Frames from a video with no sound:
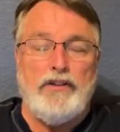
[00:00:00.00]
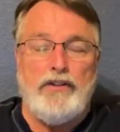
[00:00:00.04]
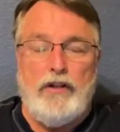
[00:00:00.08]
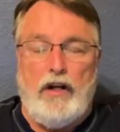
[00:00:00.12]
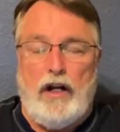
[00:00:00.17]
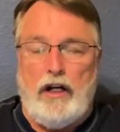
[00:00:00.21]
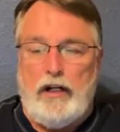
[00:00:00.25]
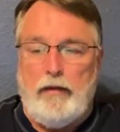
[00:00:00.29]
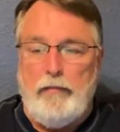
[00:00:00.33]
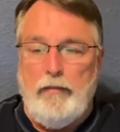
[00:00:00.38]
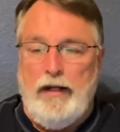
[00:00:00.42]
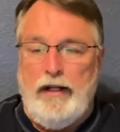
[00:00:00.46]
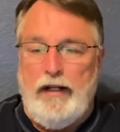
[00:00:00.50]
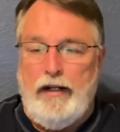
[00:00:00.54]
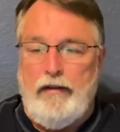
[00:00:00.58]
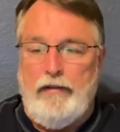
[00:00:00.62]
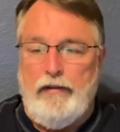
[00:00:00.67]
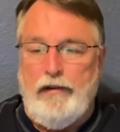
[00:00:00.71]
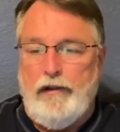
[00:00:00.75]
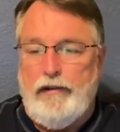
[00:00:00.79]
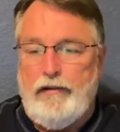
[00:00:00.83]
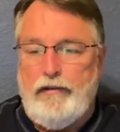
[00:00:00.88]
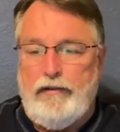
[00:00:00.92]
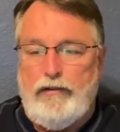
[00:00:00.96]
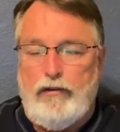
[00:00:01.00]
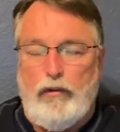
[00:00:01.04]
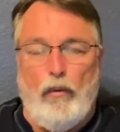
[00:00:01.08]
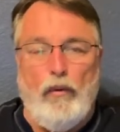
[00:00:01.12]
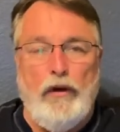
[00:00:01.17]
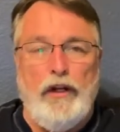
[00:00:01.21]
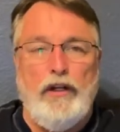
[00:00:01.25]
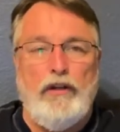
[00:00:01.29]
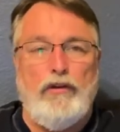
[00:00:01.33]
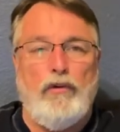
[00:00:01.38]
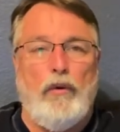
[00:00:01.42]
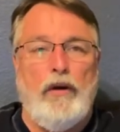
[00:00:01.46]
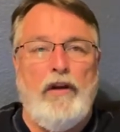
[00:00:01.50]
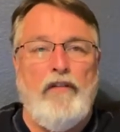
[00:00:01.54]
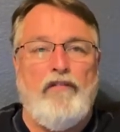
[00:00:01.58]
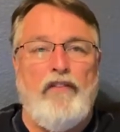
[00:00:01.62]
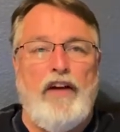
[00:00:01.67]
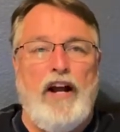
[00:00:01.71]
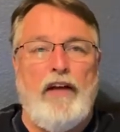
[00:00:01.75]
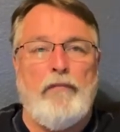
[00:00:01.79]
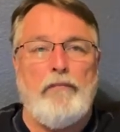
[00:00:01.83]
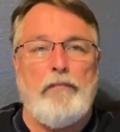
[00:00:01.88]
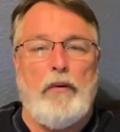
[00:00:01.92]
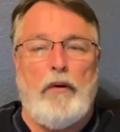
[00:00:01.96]
Stock them in at 20,
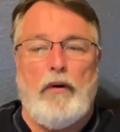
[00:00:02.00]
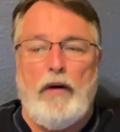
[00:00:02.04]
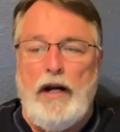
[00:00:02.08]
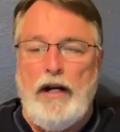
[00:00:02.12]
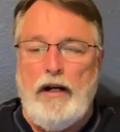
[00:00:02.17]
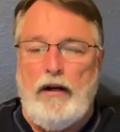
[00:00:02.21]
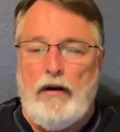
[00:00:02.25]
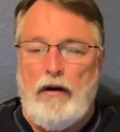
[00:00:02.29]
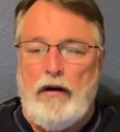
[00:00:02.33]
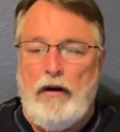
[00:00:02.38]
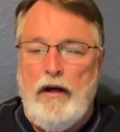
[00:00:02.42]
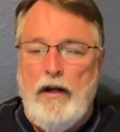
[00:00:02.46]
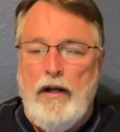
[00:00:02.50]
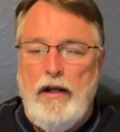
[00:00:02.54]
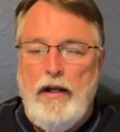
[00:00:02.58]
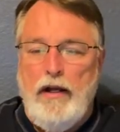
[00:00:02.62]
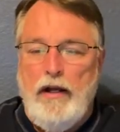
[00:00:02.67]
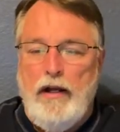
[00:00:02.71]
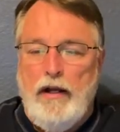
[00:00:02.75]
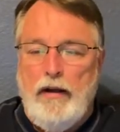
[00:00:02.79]
25 per acre,